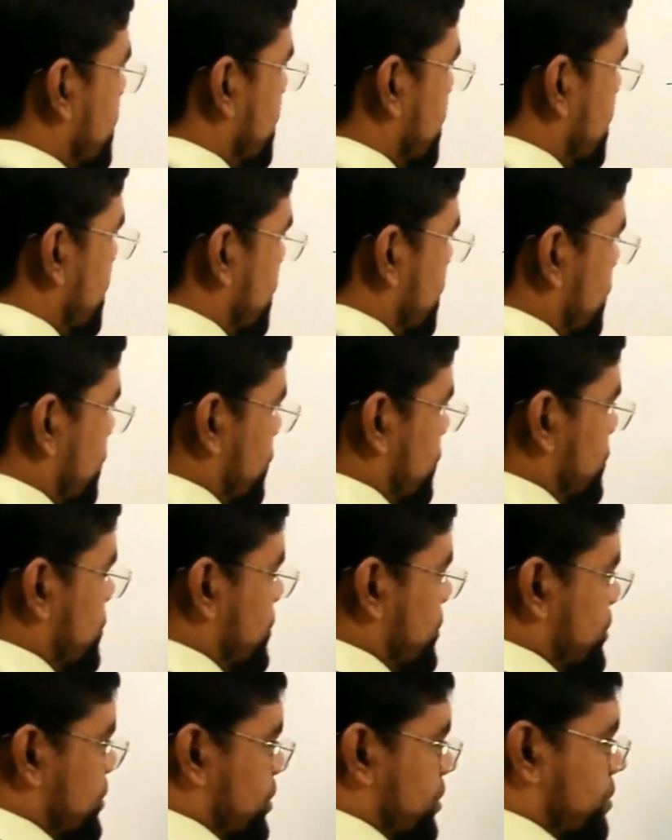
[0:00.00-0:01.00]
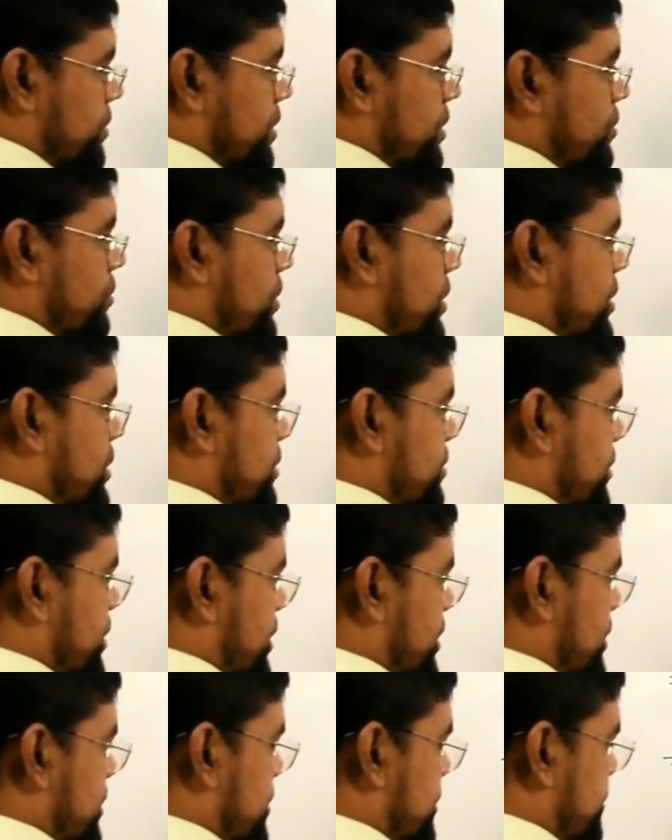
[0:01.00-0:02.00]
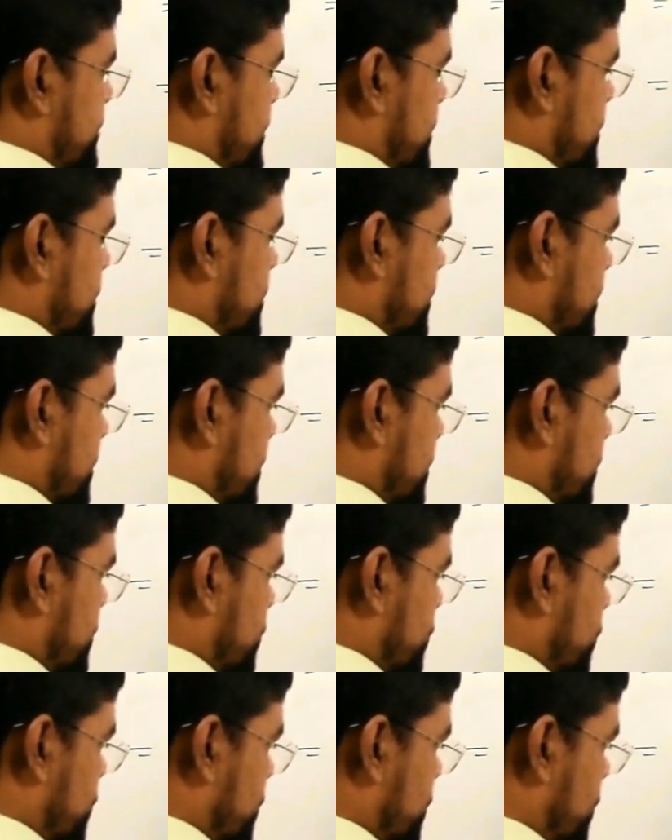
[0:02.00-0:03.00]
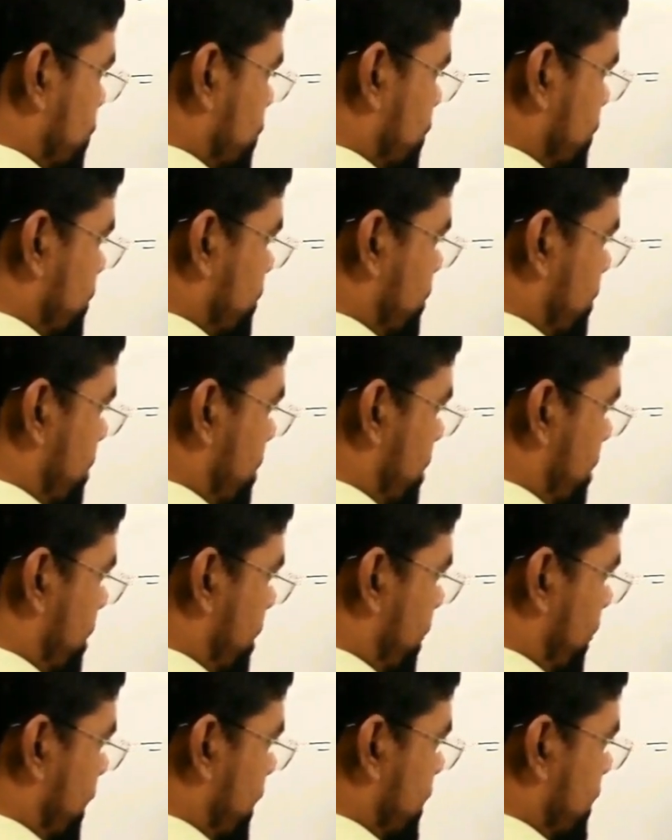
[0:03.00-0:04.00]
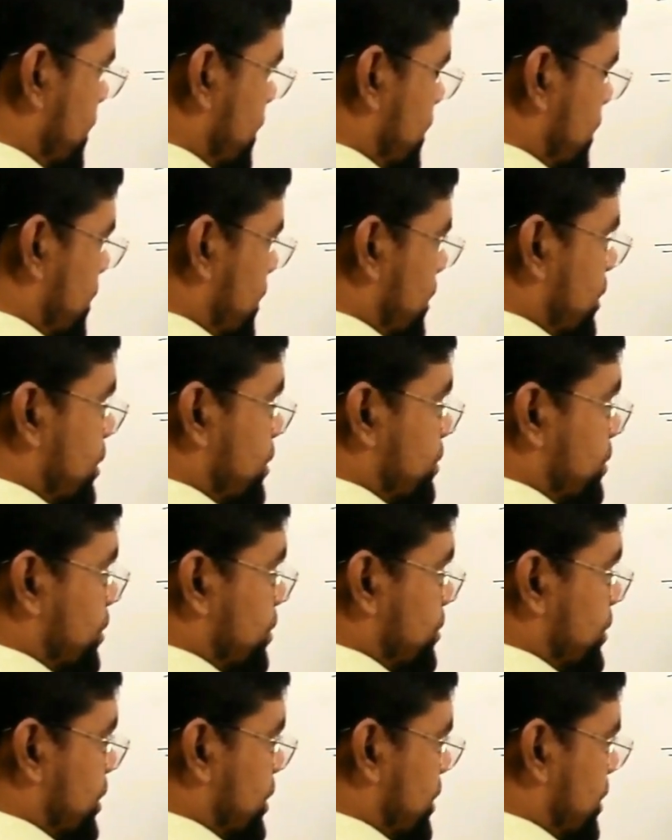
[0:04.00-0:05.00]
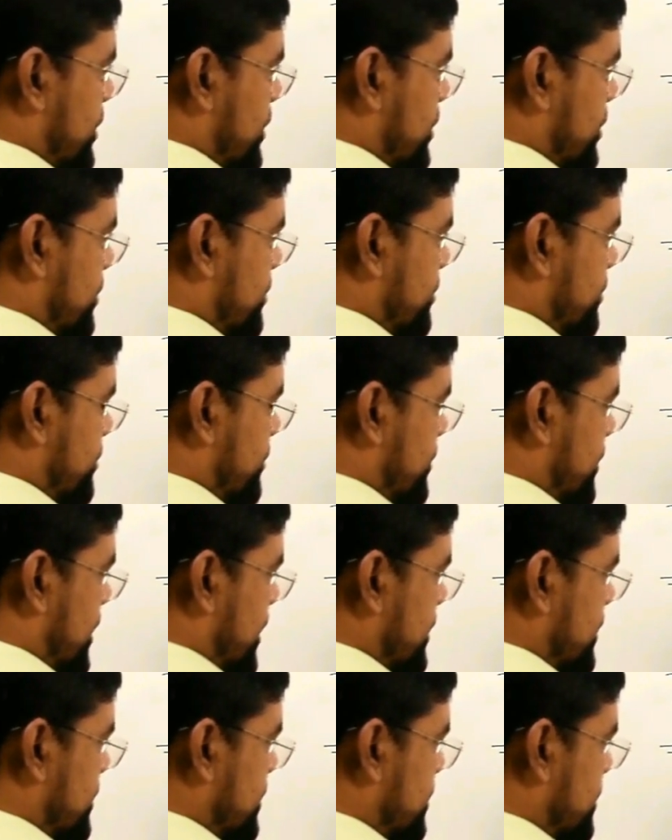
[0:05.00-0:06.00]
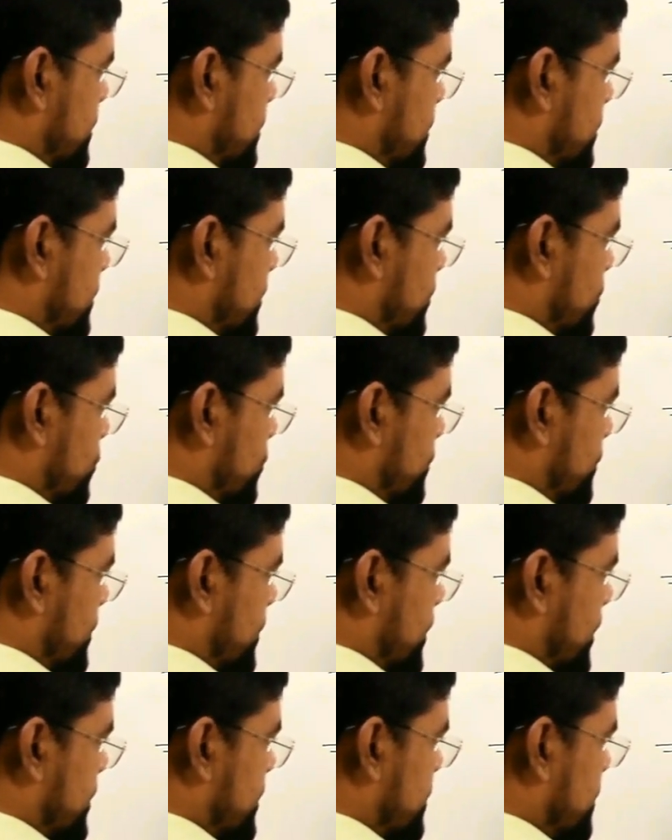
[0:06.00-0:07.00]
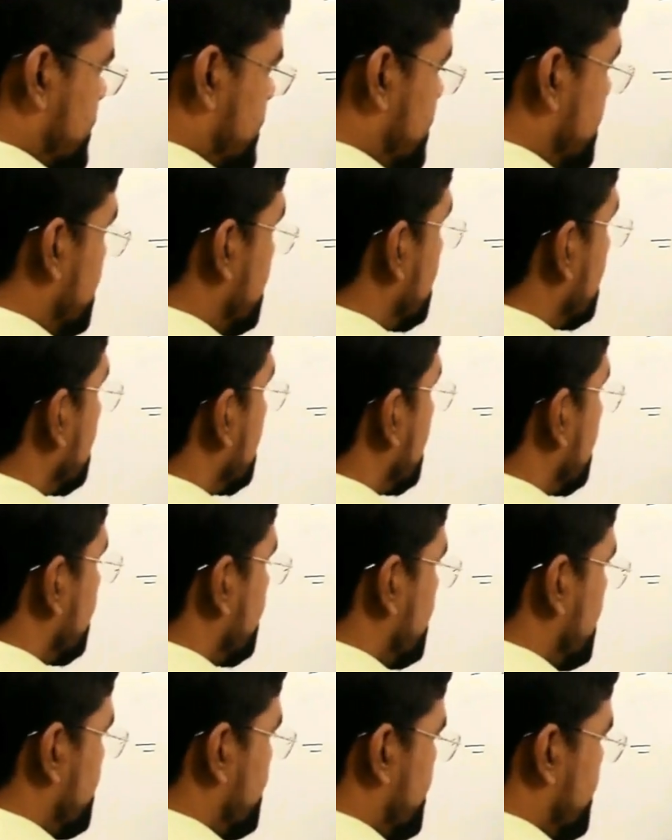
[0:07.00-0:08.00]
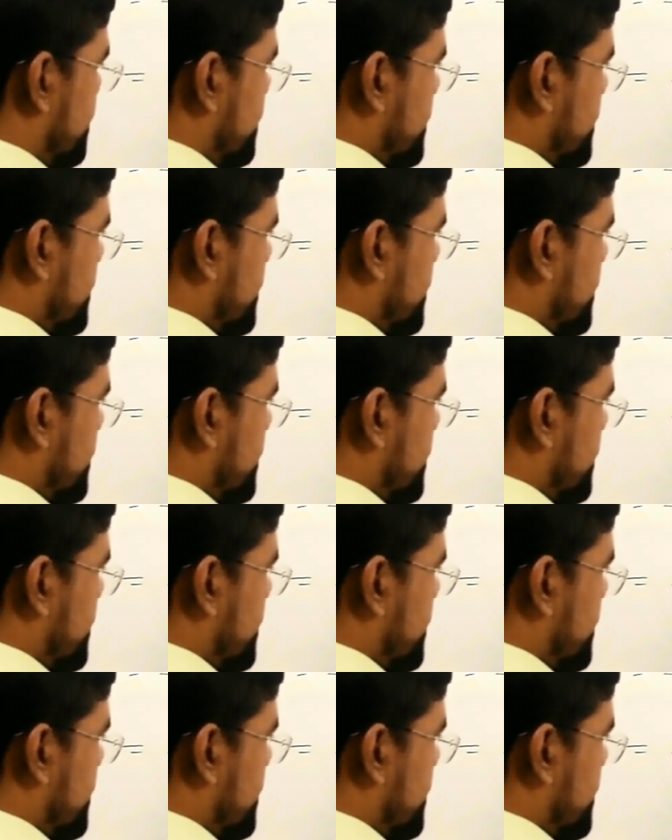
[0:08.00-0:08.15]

which is equal 1. By definition, we know from the identity, trigonometric identity of hyperbolic